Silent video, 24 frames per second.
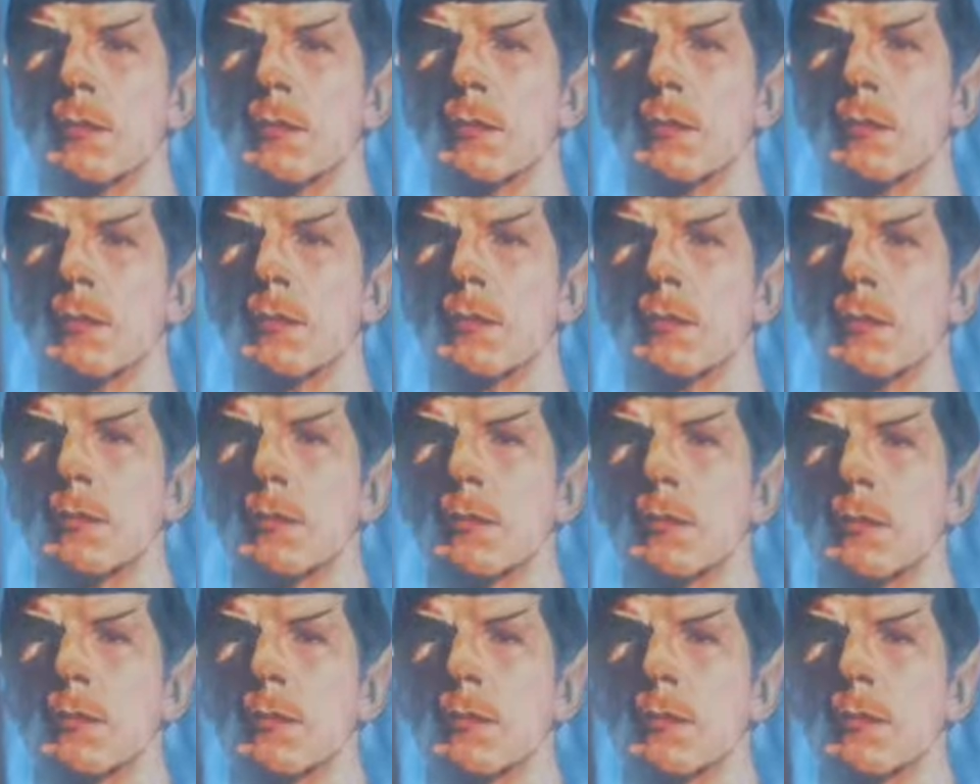
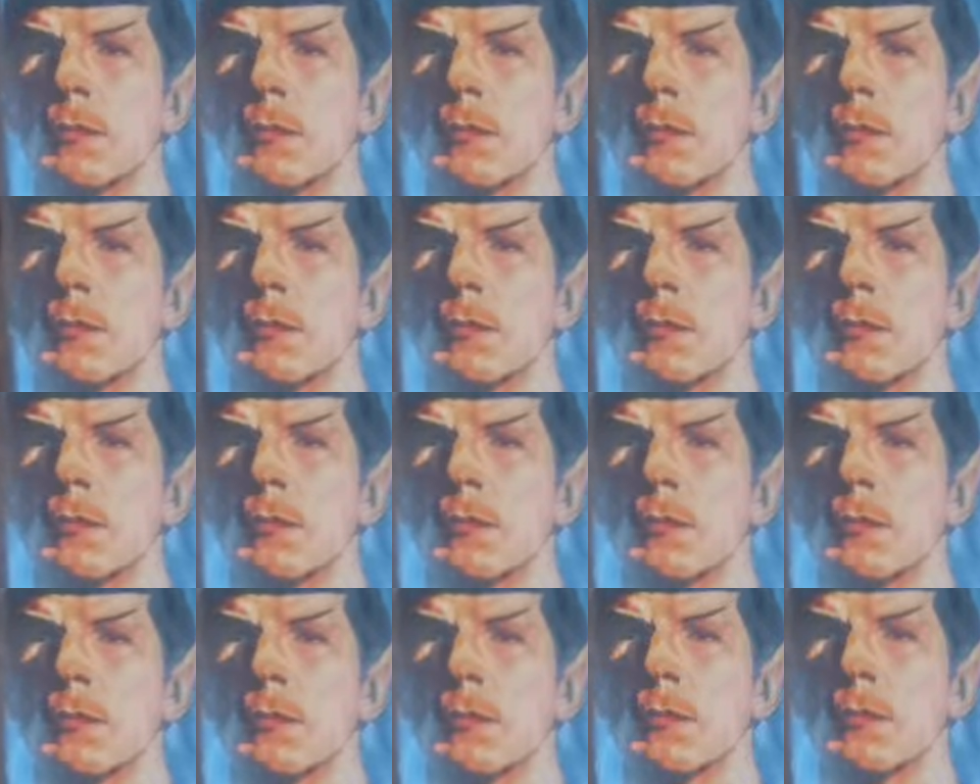
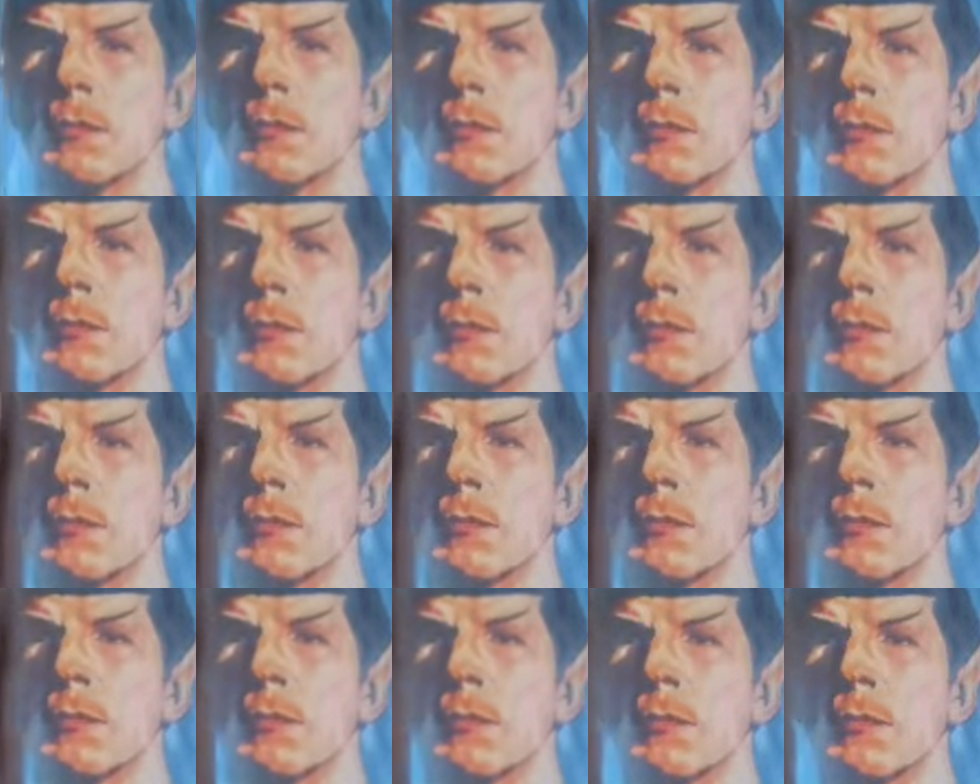
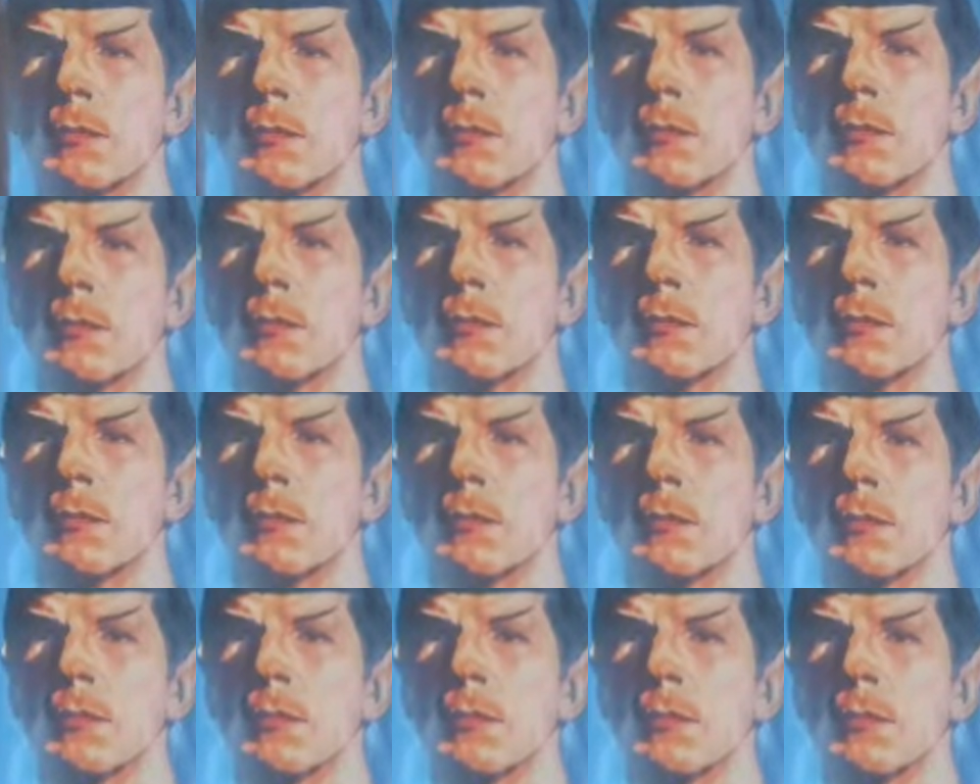
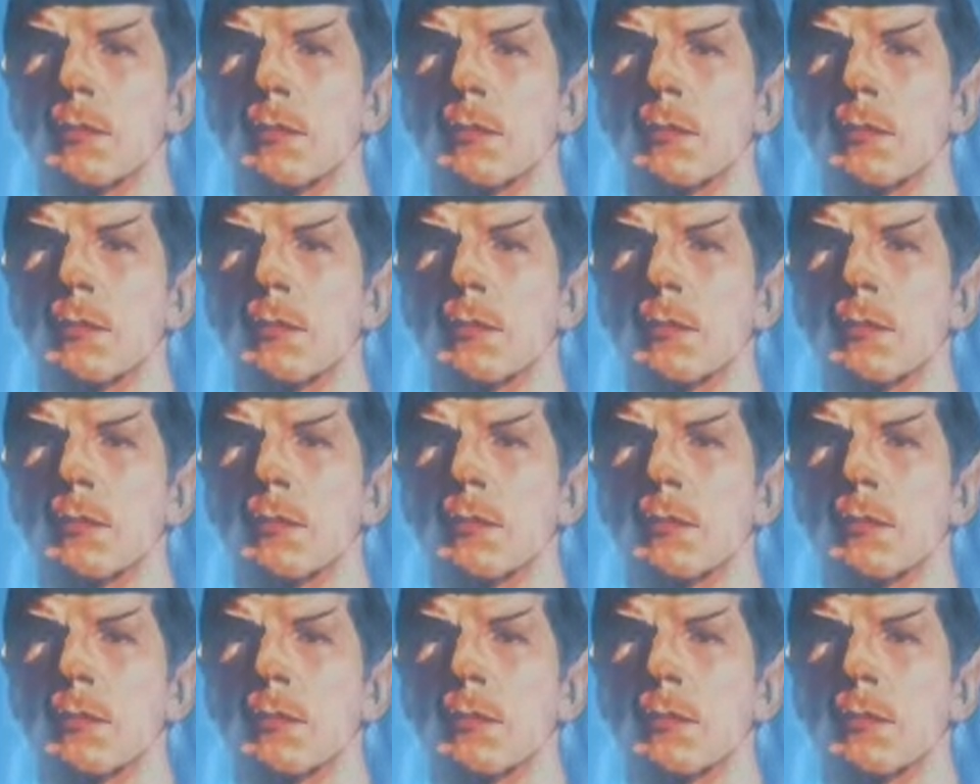(not speaking)